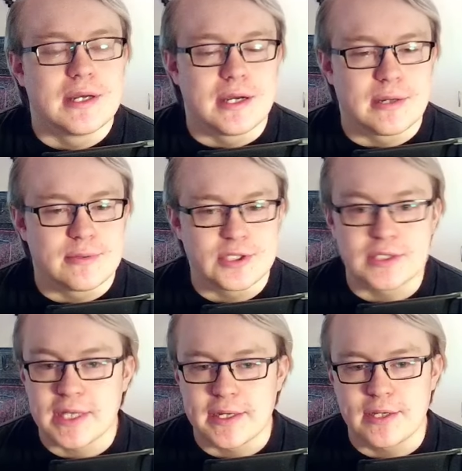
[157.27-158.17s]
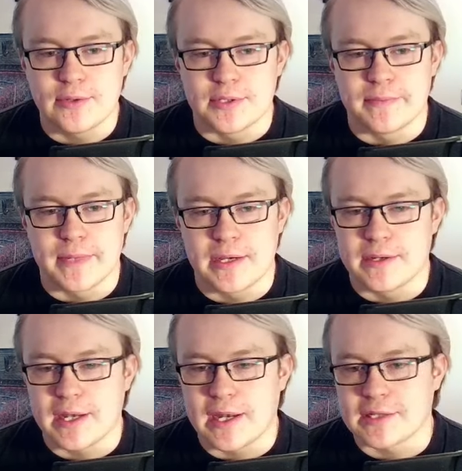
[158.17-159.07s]
Which is kind of cute,
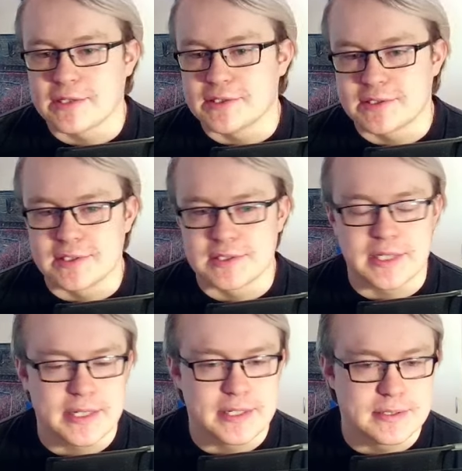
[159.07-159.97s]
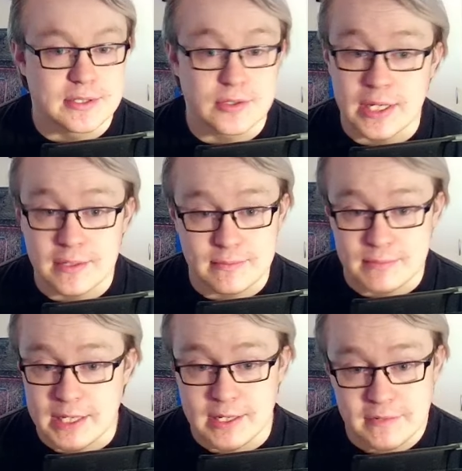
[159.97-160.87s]
and I like this tie-in. Looking
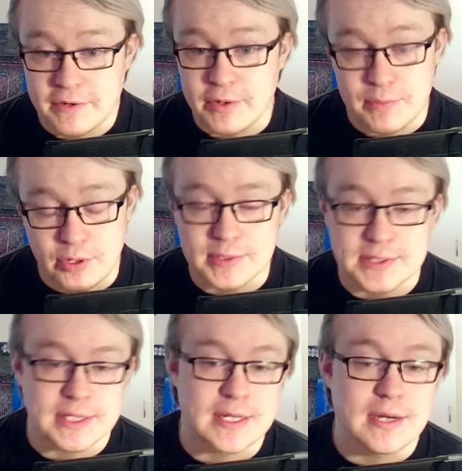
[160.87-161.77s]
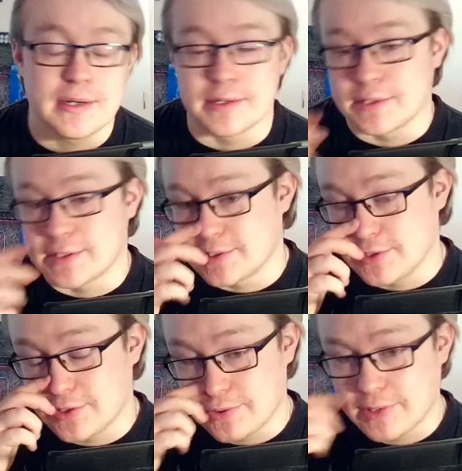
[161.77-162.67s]
like a very promising card. This is
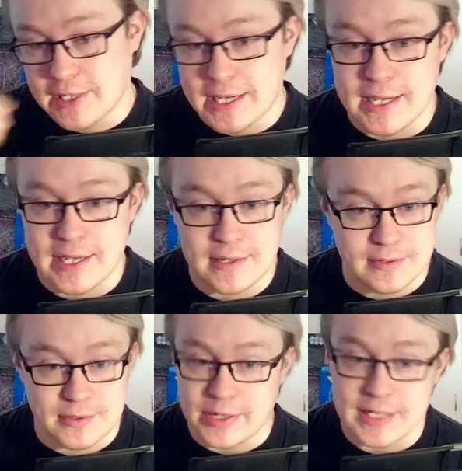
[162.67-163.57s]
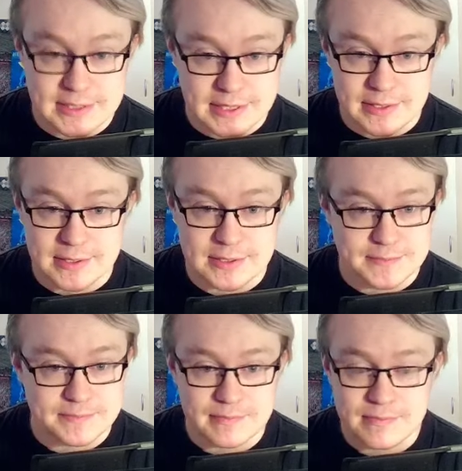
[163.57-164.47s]
not only a great extender,
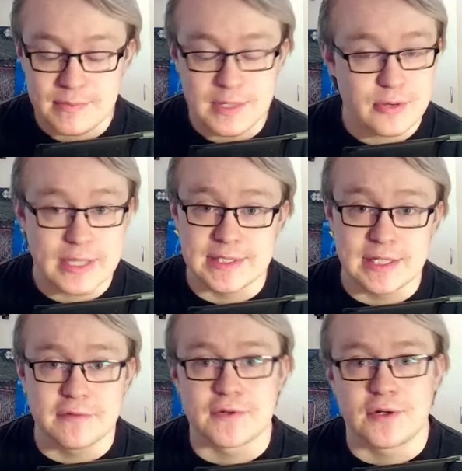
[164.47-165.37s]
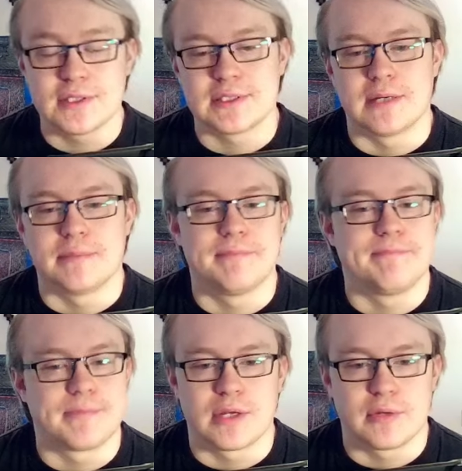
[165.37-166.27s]
of course.
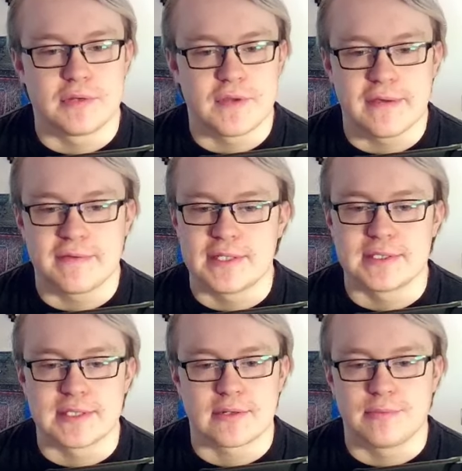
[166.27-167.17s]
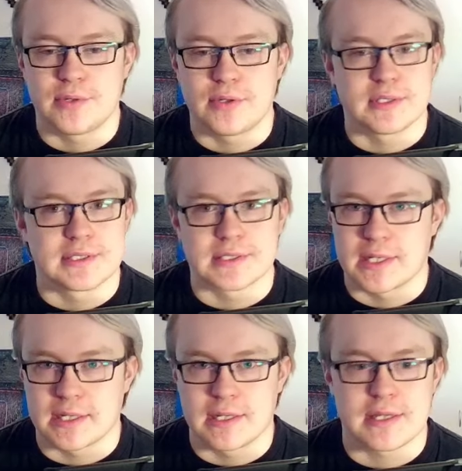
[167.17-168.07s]
If you have an insect on board,
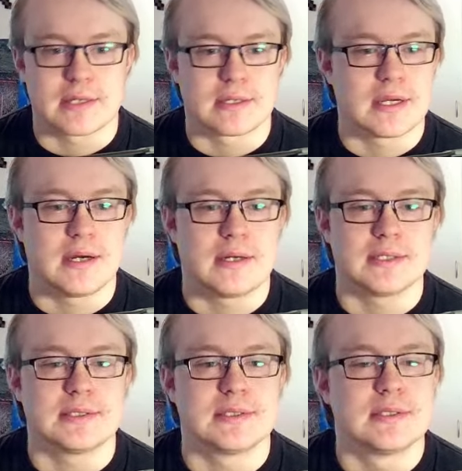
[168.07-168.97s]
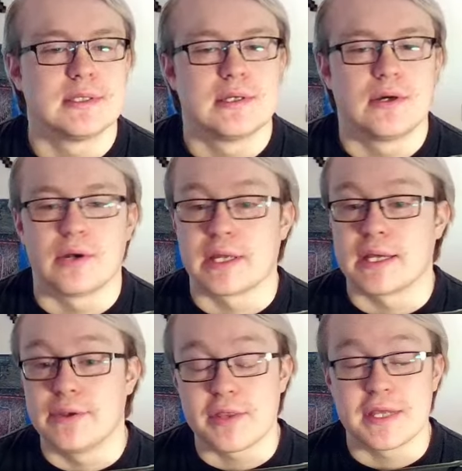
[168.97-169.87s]
discarding another card, or
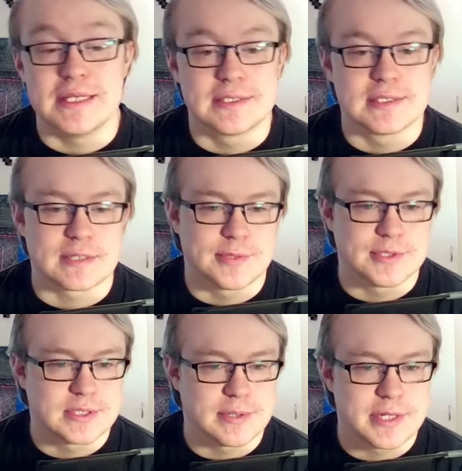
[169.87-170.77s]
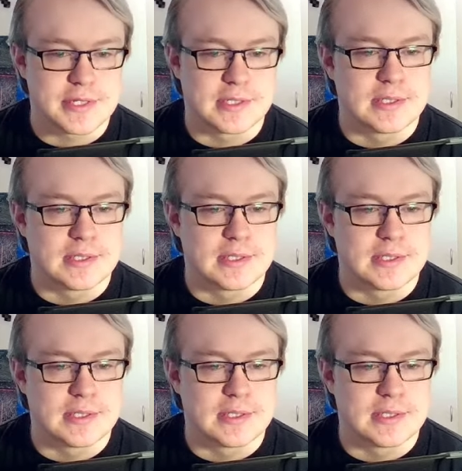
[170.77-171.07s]
another insect monster rather,